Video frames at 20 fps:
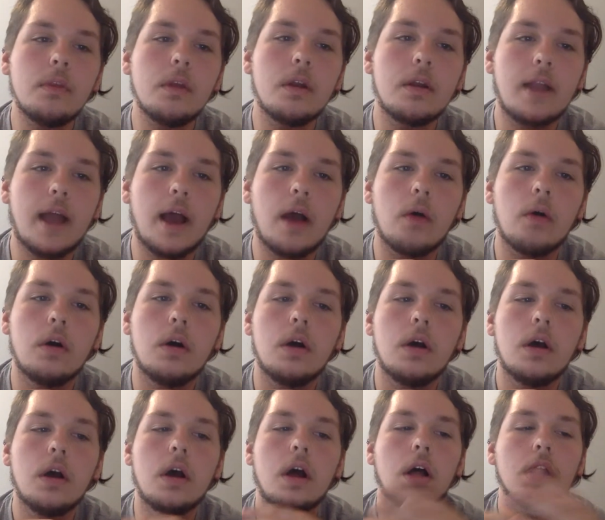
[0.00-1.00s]
Now,
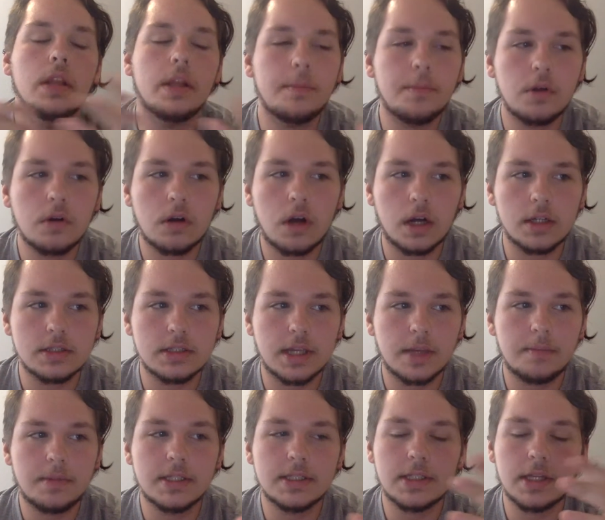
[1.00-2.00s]
a liminal
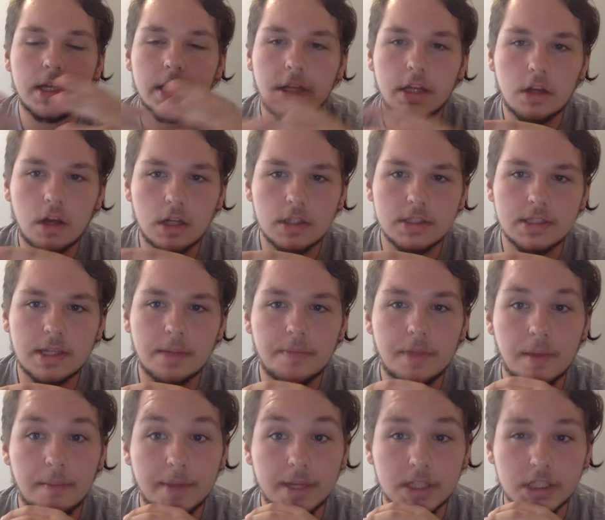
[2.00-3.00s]
concept is any concept
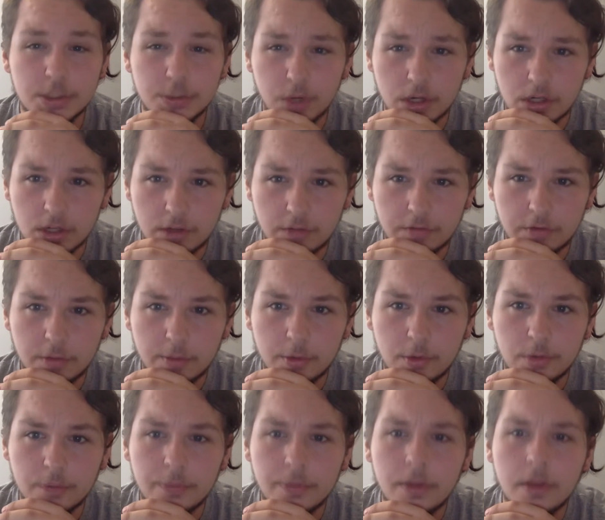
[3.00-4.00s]
that makes you
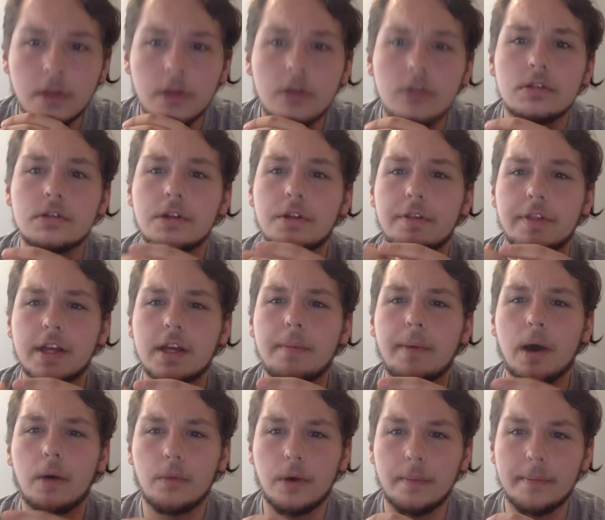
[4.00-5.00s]
uncomfortable. So think
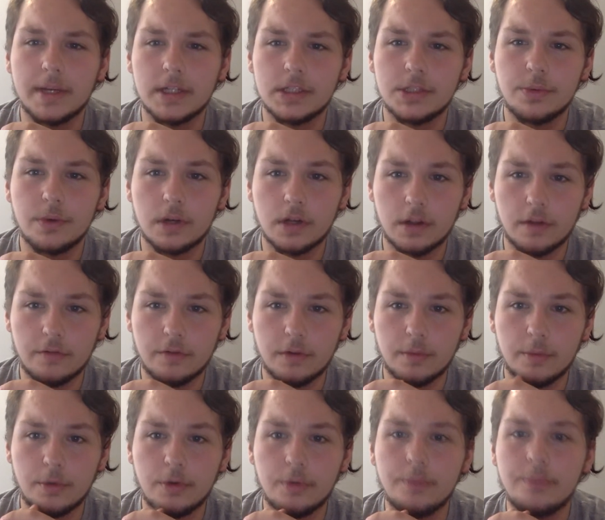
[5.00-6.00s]
about what makes you
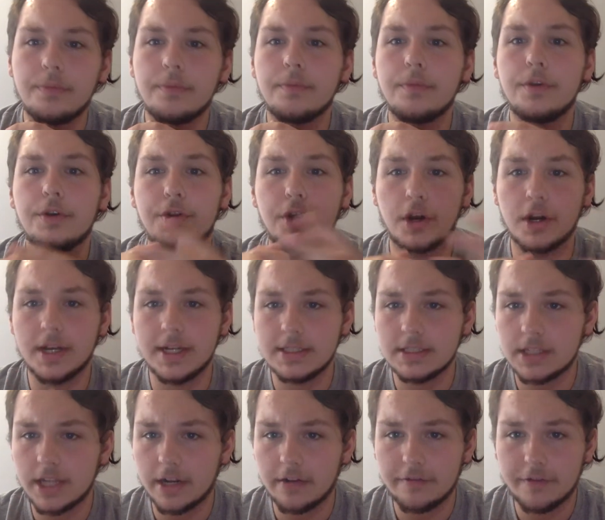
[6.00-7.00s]
uncomfortable. Dirt
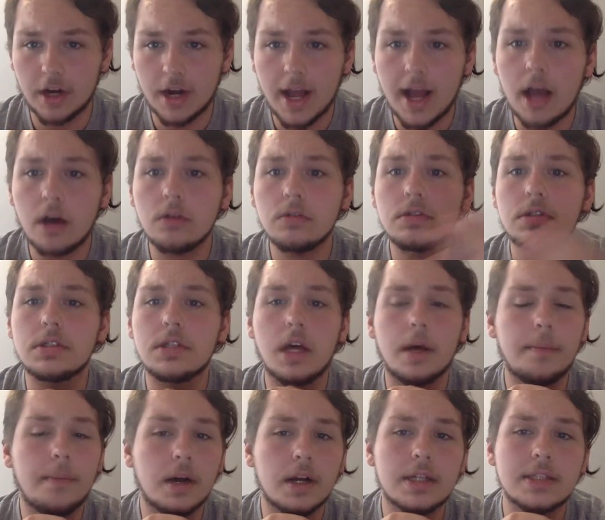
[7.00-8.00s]
inside of your house,
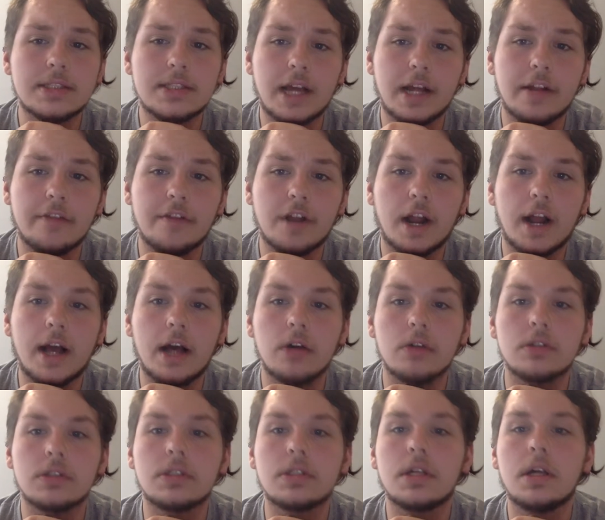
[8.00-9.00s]
a bug inside of your
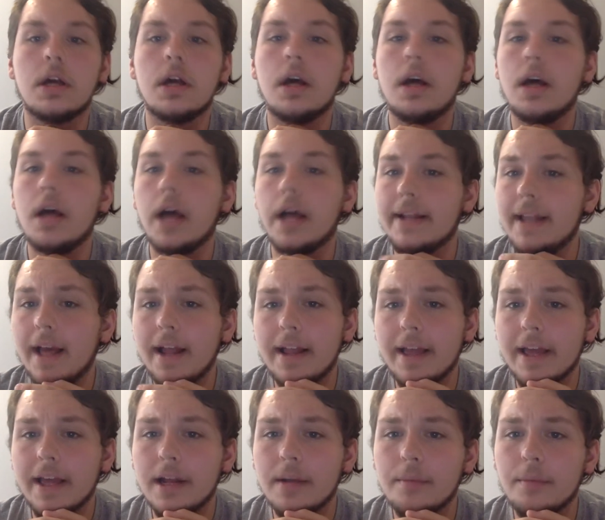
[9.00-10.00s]
house, a dead
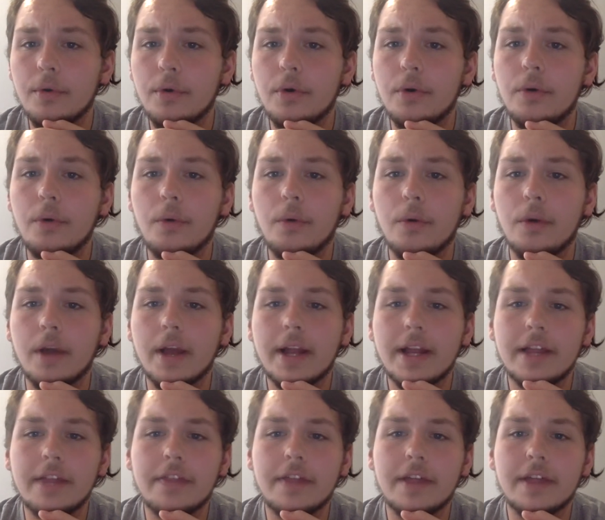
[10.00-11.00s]
animal, or
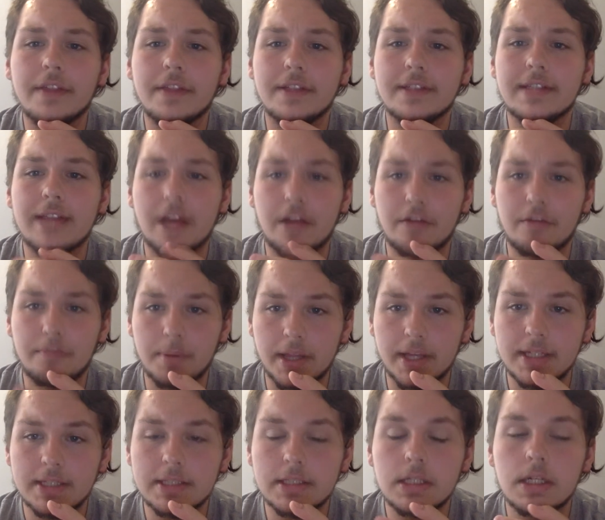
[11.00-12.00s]
anything that's out of
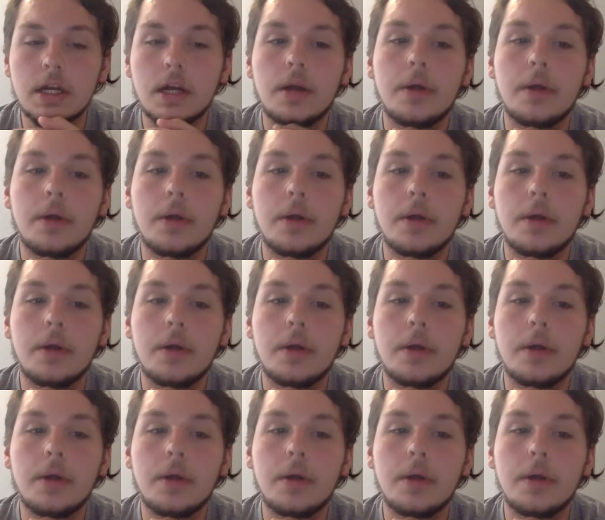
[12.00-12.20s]
place.